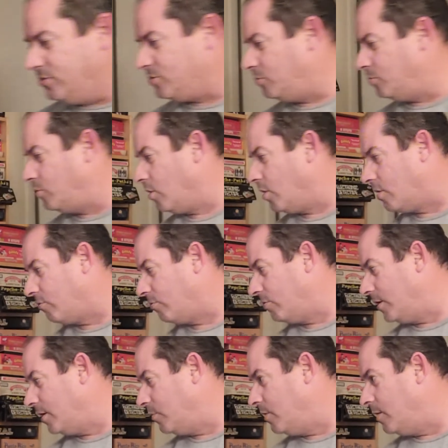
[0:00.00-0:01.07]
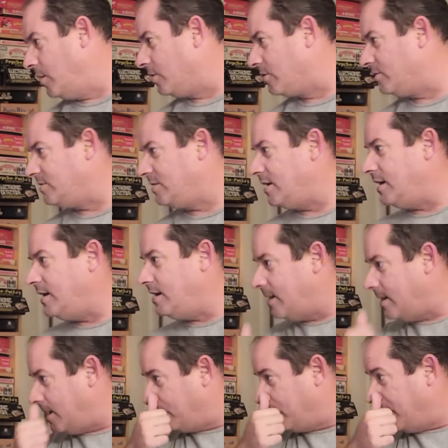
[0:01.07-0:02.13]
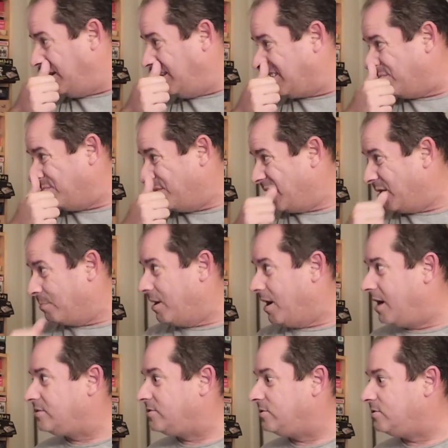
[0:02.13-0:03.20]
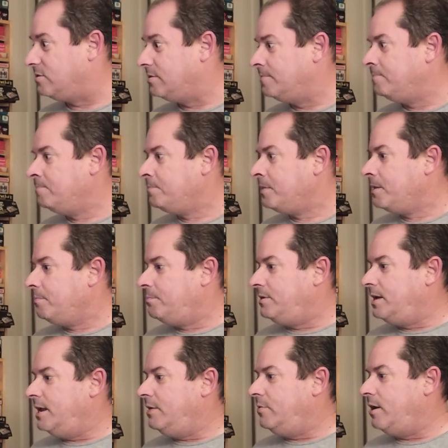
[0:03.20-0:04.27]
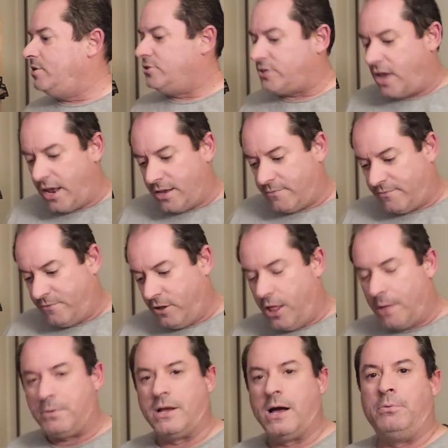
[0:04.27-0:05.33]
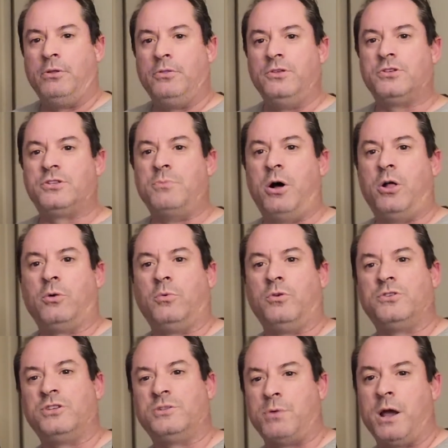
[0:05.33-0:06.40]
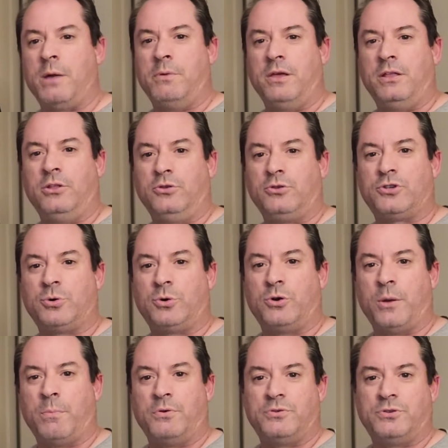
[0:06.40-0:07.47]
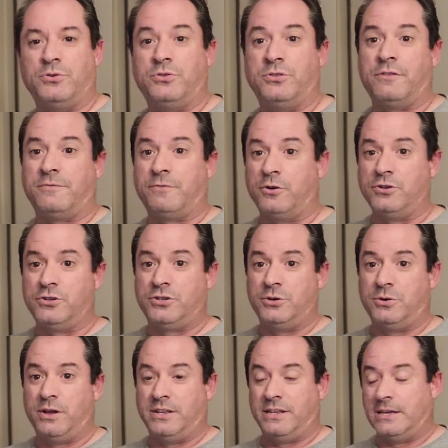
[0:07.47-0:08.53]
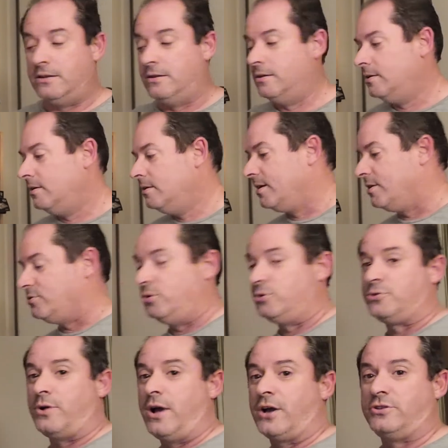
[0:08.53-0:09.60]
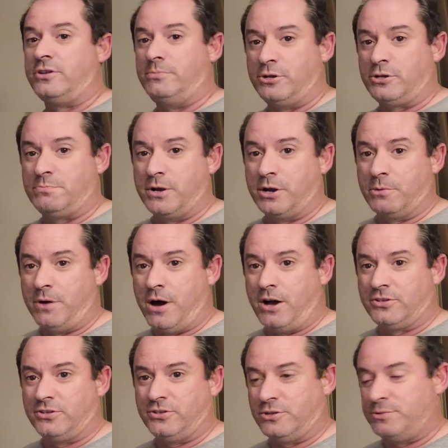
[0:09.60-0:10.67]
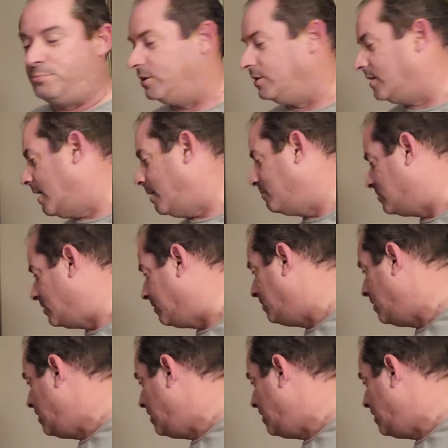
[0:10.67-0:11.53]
will work really well because I probably need some bigger boxes. But anyway, I just thought I'd fill up a couple of these smaller ones. This will probably be a little shorter episode than the first two I did, because those were actually much bigger boxes I was putting games in.